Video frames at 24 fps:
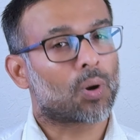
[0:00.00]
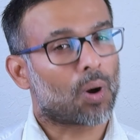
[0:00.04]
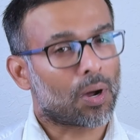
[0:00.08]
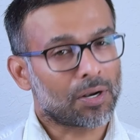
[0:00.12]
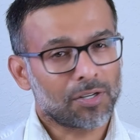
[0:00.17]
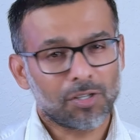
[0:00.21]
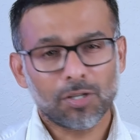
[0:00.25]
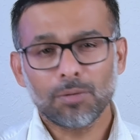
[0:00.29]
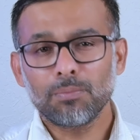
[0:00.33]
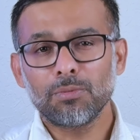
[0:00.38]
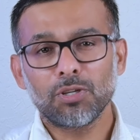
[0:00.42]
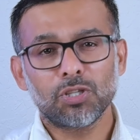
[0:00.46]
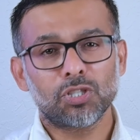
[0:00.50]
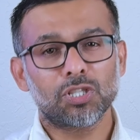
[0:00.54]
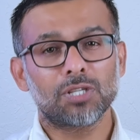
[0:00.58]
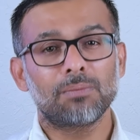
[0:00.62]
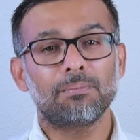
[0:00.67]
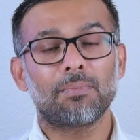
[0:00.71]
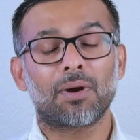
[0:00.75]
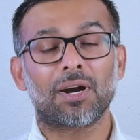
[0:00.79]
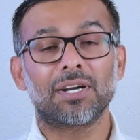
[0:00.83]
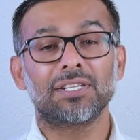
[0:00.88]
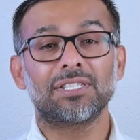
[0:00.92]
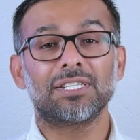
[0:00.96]

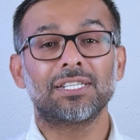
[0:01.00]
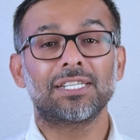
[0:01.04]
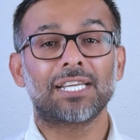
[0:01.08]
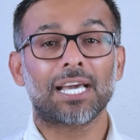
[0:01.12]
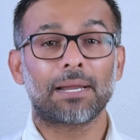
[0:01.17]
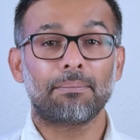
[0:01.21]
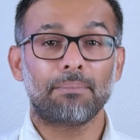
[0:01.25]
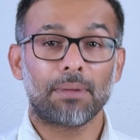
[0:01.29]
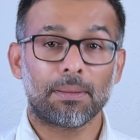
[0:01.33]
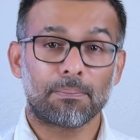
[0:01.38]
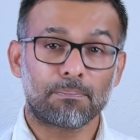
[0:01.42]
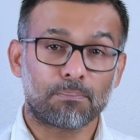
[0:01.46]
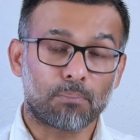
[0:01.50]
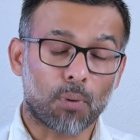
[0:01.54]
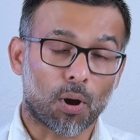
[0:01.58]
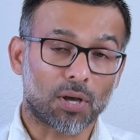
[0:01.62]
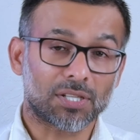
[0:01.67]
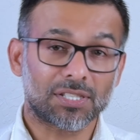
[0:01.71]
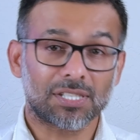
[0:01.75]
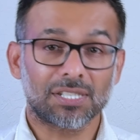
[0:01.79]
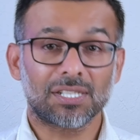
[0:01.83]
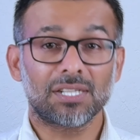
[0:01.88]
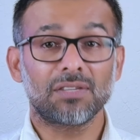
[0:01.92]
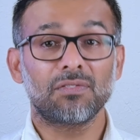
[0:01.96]
Contribution margin can be
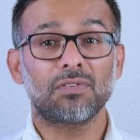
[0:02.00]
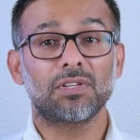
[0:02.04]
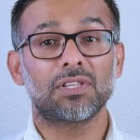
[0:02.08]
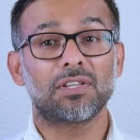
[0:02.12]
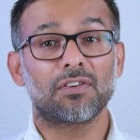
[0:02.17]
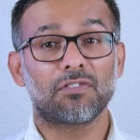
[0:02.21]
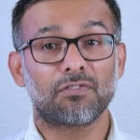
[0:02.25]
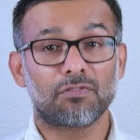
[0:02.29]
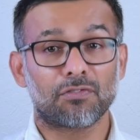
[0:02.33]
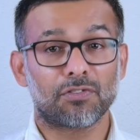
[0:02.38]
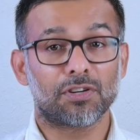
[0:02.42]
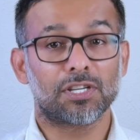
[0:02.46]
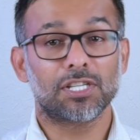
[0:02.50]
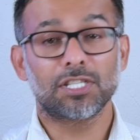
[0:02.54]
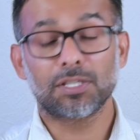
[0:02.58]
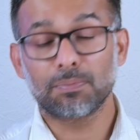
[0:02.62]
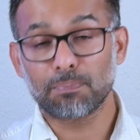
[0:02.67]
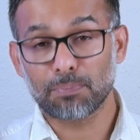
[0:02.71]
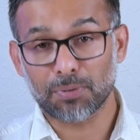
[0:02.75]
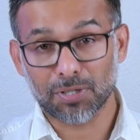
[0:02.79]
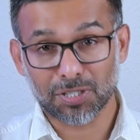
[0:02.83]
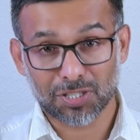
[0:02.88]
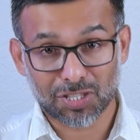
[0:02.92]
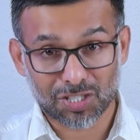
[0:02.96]
positive on the
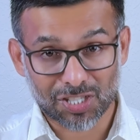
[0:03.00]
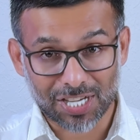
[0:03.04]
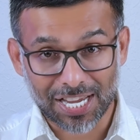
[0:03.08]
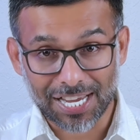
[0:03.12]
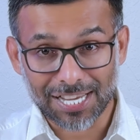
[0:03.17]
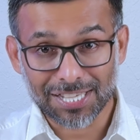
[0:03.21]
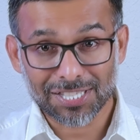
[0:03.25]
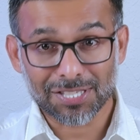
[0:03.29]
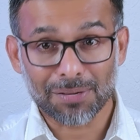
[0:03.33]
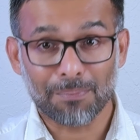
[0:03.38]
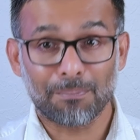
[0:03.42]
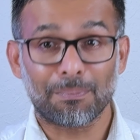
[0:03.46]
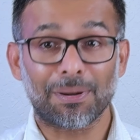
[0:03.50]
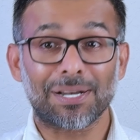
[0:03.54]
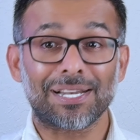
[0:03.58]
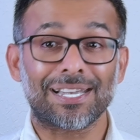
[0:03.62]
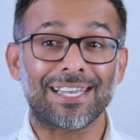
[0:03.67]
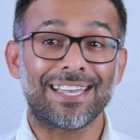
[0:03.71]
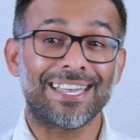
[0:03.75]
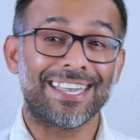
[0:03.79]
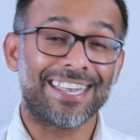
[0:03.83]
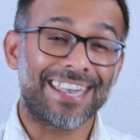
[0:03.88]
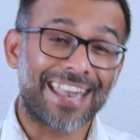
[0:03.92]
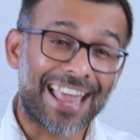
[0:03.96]
first purchase, but
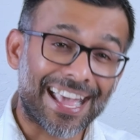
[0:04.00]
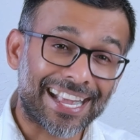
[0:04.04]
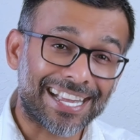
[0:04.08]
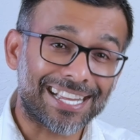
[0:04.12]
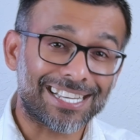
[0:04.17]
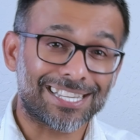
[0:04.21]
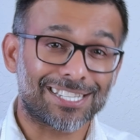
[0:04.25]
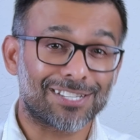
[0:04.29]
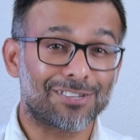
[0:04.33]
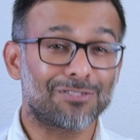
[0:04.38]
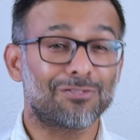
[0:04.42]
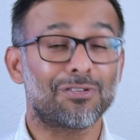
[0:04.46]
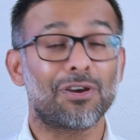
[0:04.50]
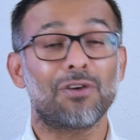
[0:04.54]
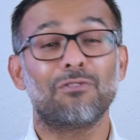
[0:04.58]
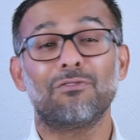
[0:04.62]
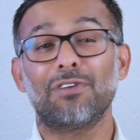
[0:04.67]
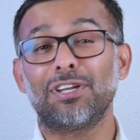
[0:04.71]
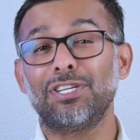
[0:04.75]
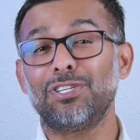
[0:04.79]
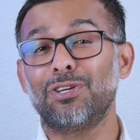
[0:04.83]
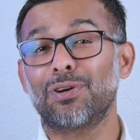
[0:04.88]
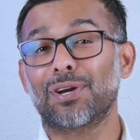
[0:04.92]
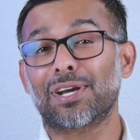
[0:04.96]
negative
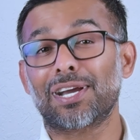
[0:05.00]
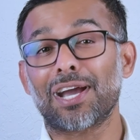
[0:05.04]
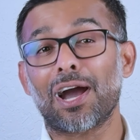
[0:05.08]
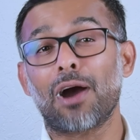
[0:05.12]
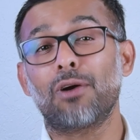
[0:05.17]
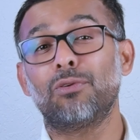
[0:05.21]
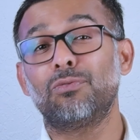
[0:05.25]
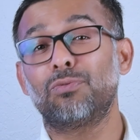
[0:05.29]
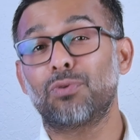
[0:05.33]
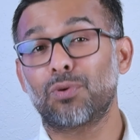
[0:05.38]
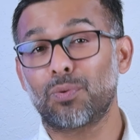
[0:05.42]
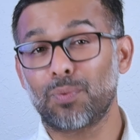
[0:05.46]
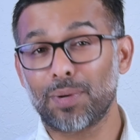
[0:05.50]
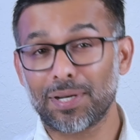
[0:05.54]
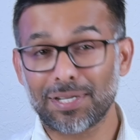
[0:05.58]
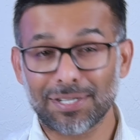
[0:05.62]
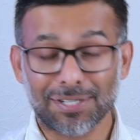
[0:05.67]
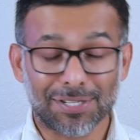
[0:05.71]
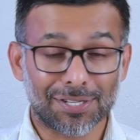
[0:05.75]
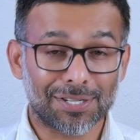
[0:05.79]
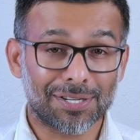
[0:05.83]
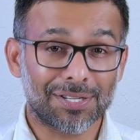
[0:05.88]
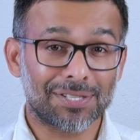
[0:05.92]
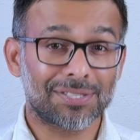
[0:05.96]
when you account for
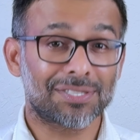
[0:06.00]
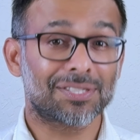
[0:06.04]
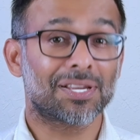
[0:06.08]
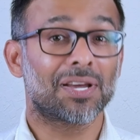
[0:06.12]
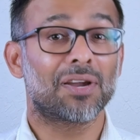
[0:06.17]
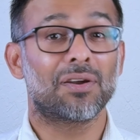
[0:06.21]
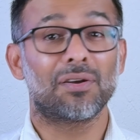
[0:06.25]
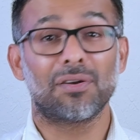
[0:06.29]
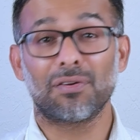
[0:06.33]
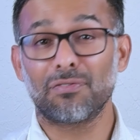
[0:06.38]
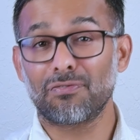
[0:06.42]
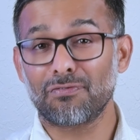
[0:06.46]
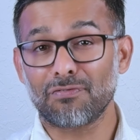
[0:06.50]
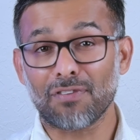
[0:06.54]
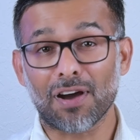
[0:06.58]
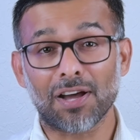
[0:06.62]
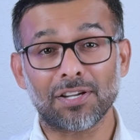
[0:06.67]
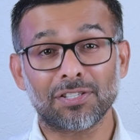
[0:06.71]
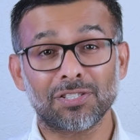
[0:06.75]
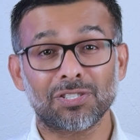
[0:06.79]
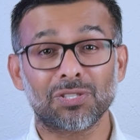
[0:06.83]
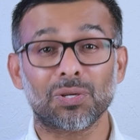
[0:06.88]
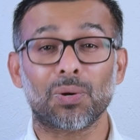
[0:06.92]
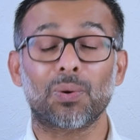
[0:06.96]
returns,
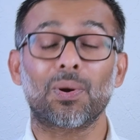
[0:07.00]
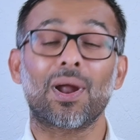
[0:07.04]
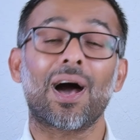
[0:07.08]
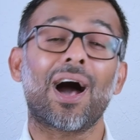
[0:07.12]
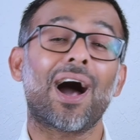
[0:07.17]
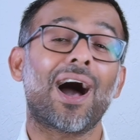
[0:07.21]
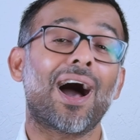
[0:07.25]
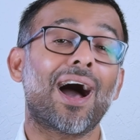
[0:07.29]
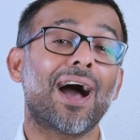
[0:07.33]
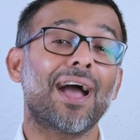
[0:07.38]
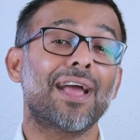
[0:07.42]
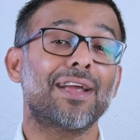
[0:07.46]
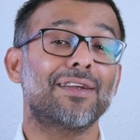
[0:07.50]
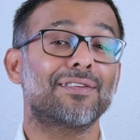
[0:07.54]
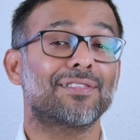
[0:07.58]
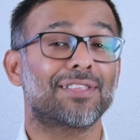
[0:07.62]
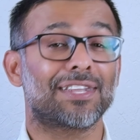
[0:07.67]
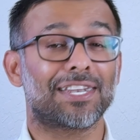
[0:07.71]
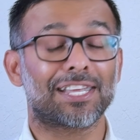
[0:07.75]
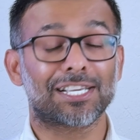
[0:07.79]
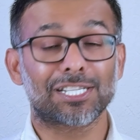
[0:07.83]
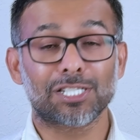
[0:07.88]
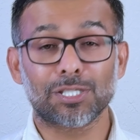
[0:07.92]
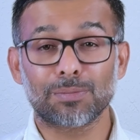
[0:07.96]
refunds, or higher
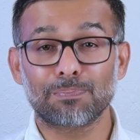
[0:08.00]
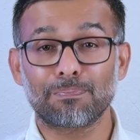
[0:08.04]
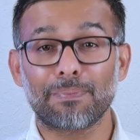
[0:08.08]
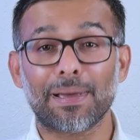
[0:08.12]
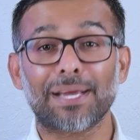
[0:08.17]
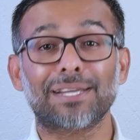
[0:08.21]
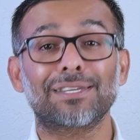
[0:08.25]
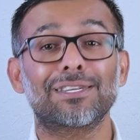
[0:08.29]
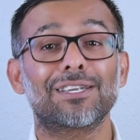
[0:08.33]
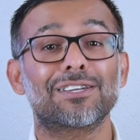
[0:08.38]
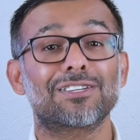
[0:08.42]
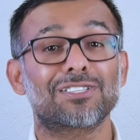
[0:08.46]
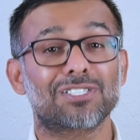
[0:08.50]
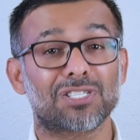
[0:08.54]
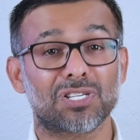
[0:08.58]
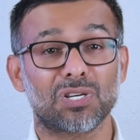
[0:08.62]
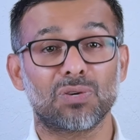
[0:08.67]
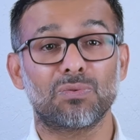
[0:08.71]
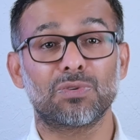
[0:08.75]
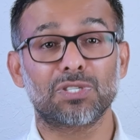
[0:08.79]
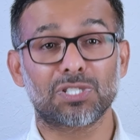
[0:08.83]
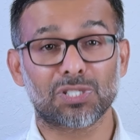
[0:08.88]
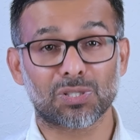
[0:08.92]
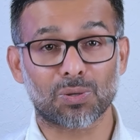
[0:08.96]
than expected
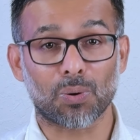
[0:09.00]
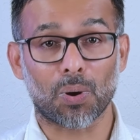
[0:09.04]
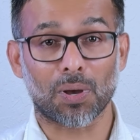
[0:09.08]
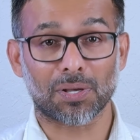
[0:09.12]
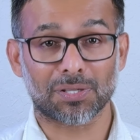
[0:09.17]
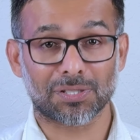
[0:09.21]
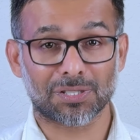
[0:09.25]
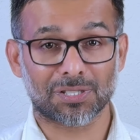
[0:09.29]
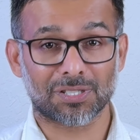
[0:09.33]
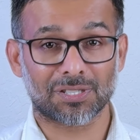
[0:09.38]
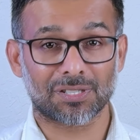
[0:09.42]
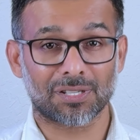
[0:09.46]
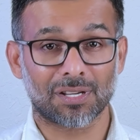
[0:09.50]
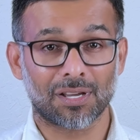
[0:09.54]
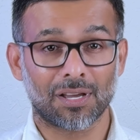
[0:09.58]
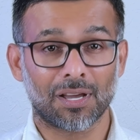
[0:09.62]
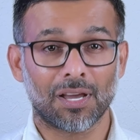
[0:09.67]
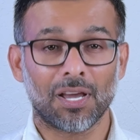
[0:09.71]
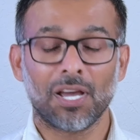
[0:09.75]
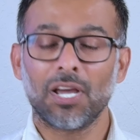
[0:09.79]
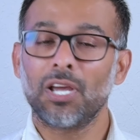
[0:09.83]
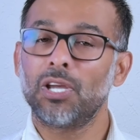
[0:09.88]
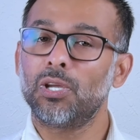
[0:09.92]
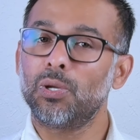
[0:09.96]
service costs.
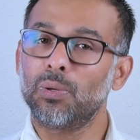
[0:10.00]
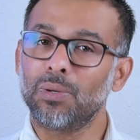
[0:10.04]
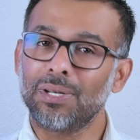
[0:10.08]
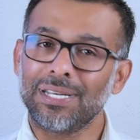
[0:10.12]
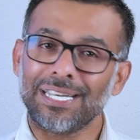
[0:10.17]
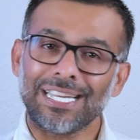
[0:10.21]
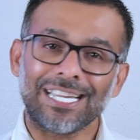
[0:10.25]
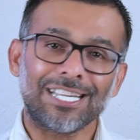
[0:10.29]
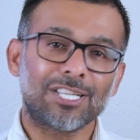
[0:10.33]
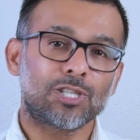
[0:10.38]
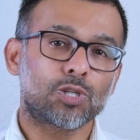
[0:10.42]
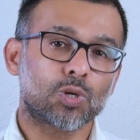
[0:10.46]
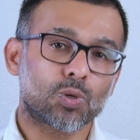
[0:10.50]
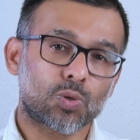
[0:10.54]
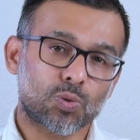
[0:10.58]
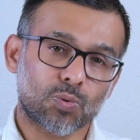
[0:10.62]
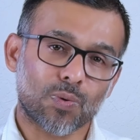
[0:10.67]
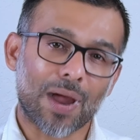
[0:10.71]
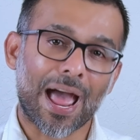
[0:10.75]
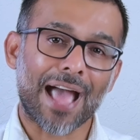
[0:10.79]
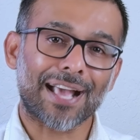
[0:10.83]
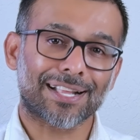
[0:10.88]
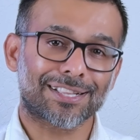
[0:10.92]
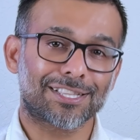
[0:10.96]
You need to
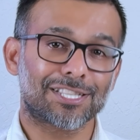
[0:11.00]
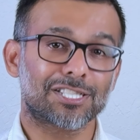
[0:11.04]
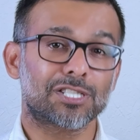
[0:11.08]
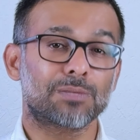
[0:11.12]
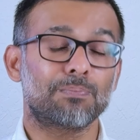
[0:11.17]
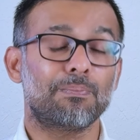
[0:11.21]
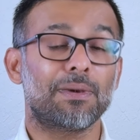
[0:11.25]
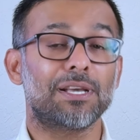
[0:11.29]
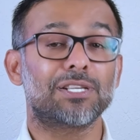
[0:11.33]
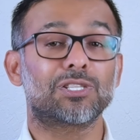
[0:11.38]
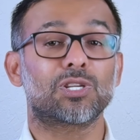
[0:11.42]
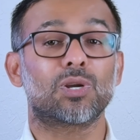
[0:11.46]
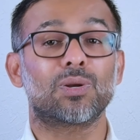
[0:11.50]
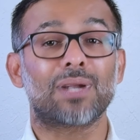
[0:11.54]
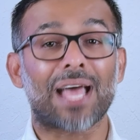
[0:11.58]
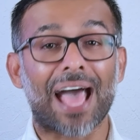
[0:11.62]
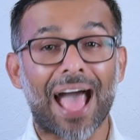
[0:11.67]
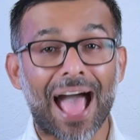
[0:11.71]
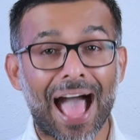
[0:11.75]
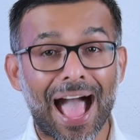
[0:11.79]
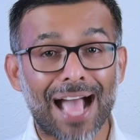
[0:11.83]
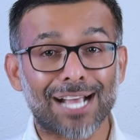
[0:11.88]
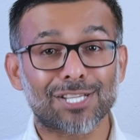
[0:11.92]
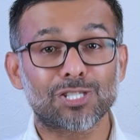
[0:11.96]
track this based on
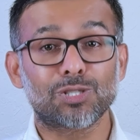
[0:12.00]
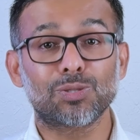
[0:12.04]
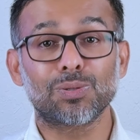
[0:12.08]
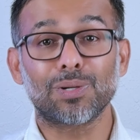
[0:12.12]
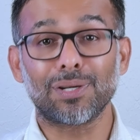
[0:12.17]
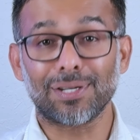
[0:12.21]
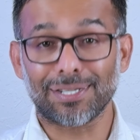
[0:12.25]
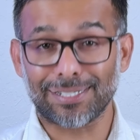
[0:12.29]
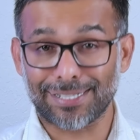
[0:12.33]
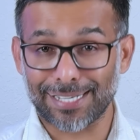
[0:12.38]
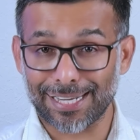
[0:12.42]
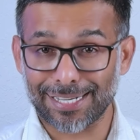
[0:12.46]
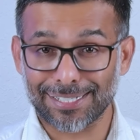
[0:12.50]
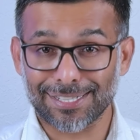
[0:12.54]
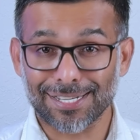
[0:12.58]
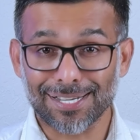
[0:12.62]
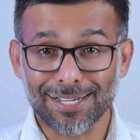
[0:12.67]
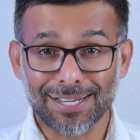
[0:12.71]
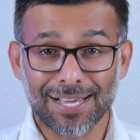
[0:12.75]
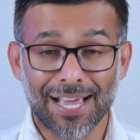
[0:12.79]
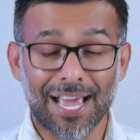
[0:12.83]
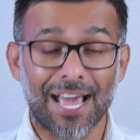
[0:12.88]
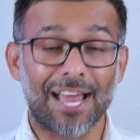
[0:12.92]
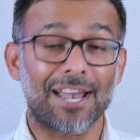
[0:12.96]
actual
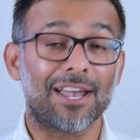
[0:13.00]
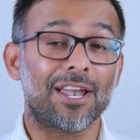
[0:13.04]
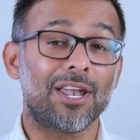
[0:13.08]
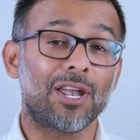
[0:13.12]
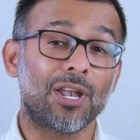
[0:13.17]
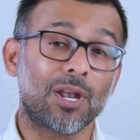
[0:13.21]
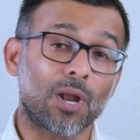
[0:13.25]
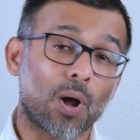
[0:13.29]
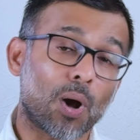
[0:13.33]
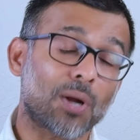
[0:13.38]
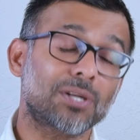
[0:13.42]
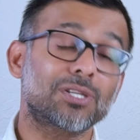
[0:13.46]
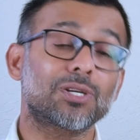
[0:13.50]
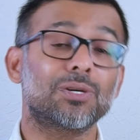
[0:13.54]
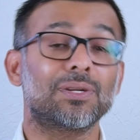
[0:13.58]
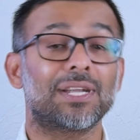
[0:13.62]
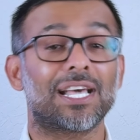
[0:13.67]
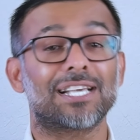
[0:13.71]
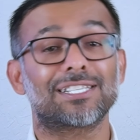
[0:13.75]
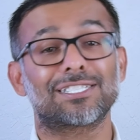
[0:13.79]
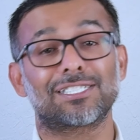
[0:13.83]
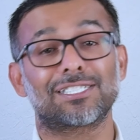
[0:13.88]
data and not on